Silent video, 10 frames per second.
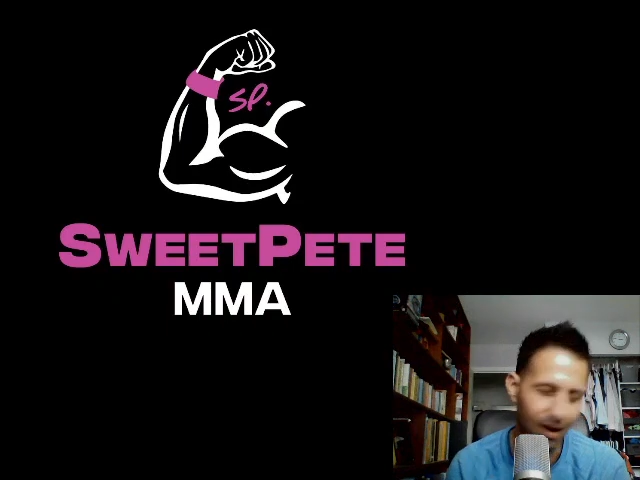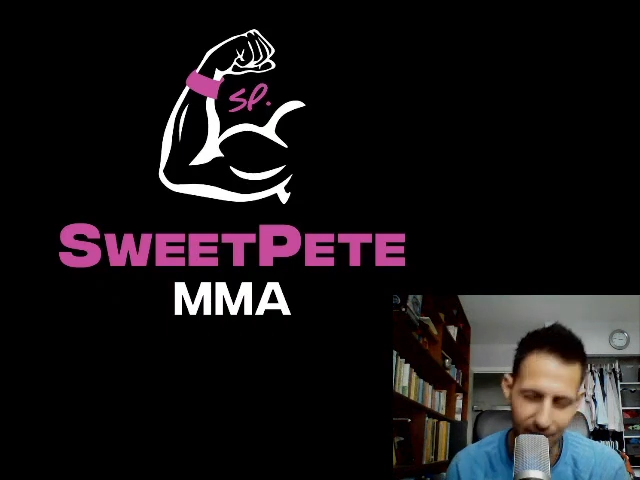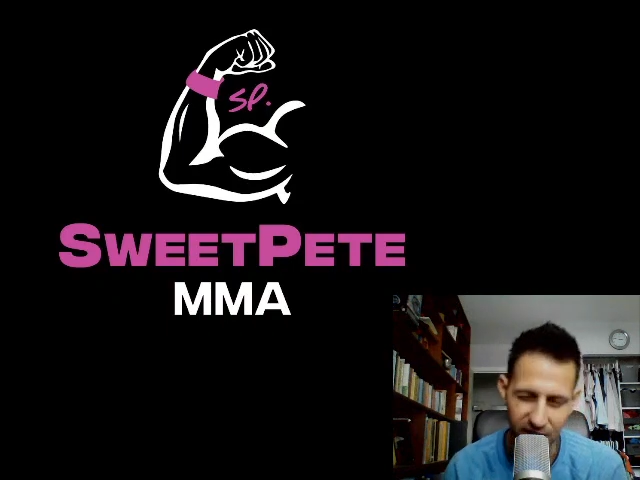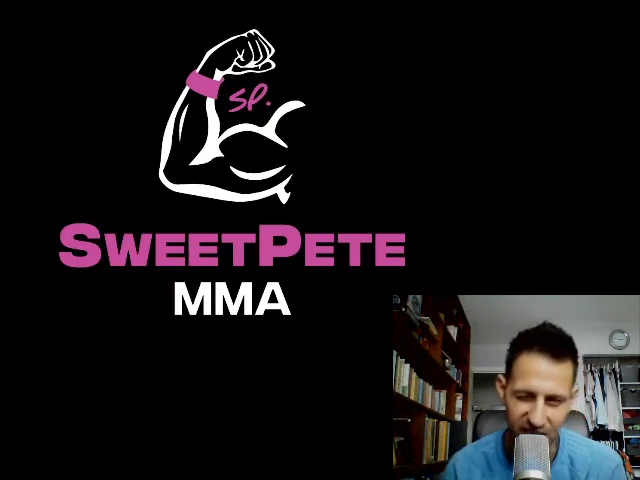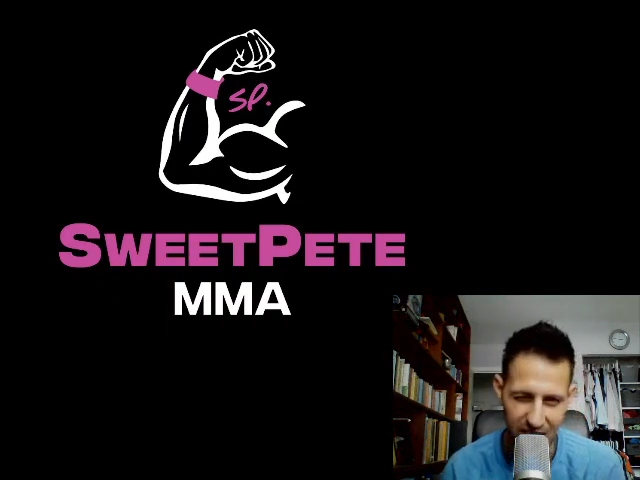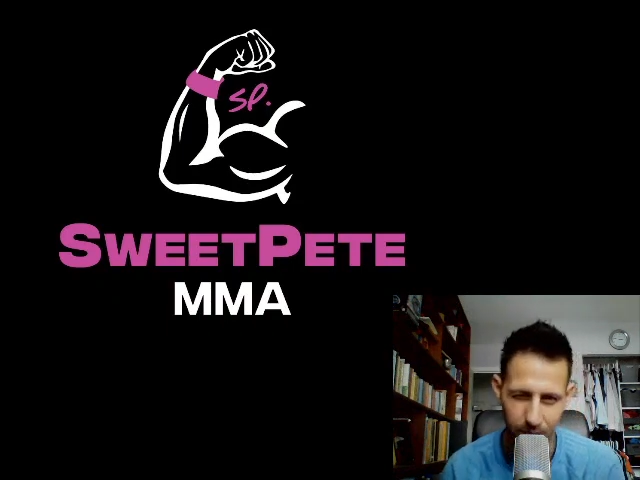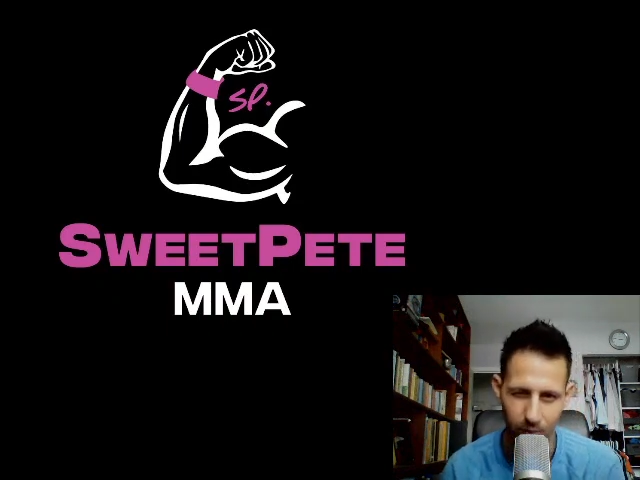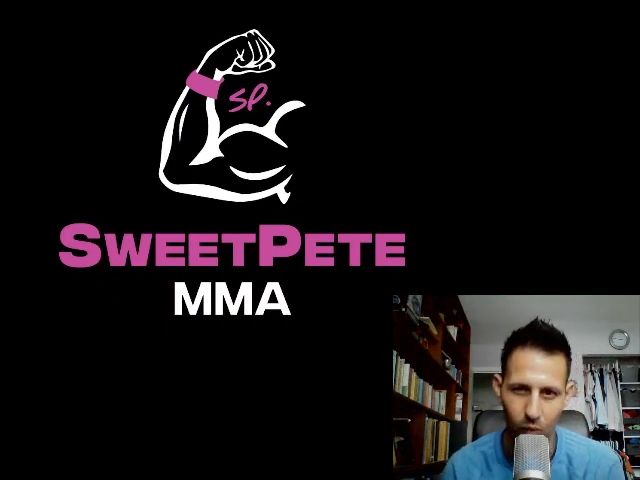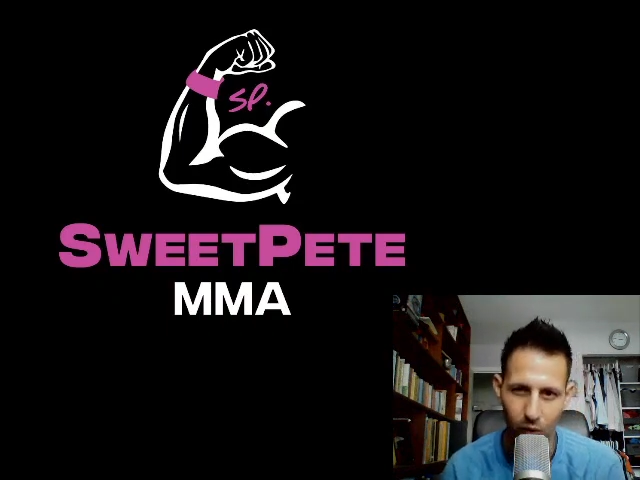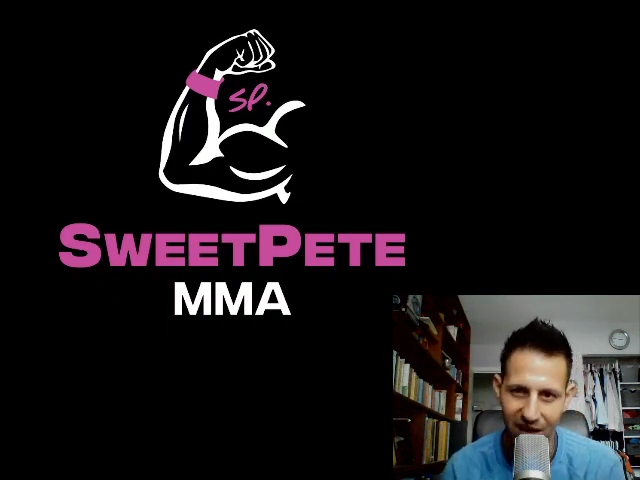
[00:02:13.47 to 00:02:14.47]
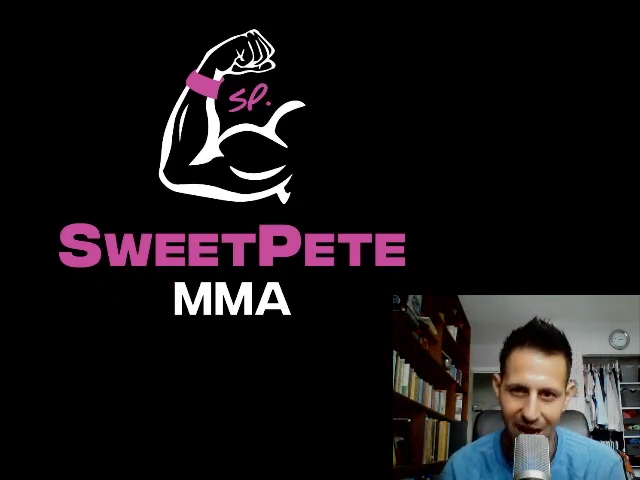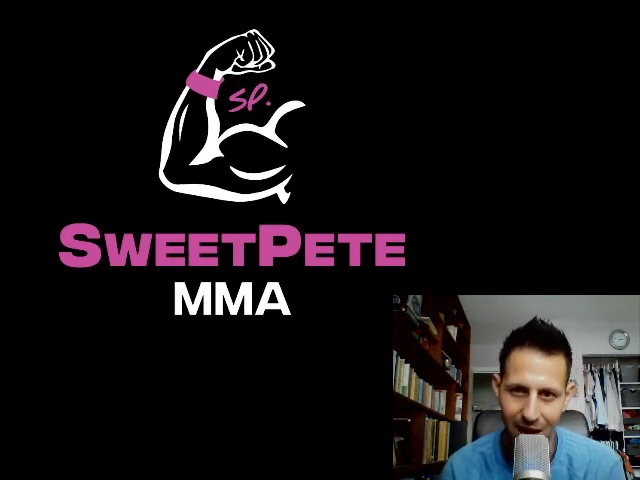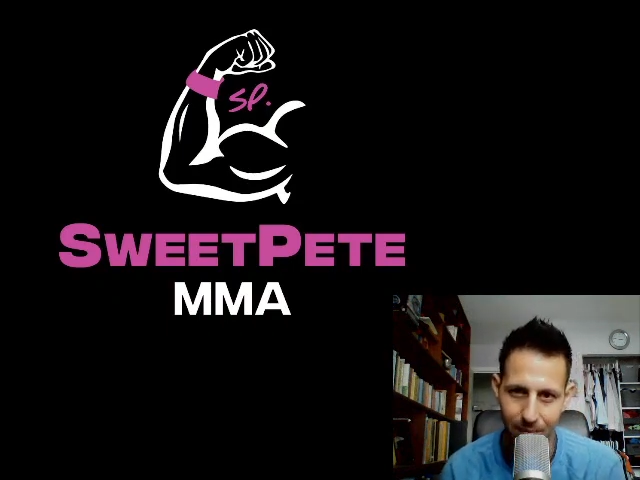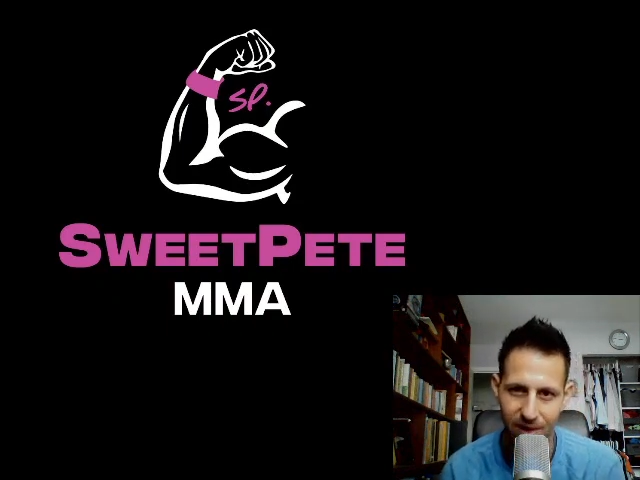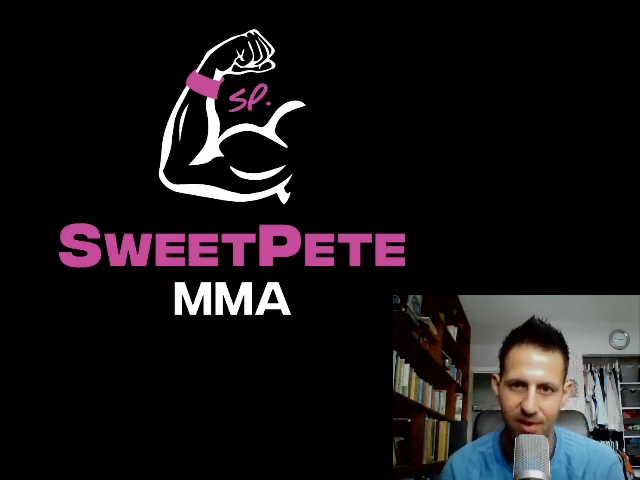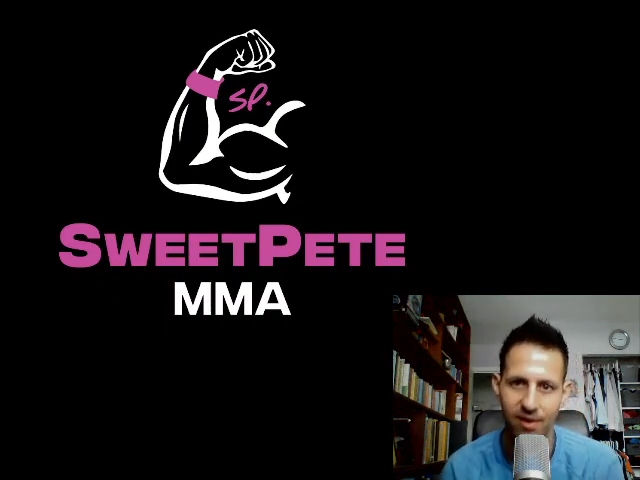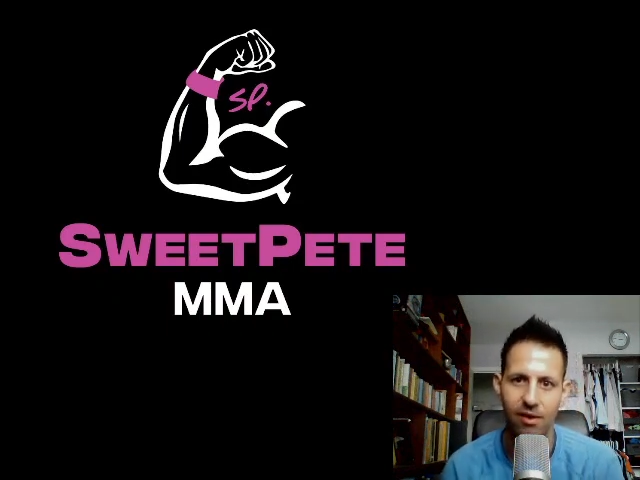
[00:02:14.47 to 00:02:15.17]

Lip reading: little deeper. What happened?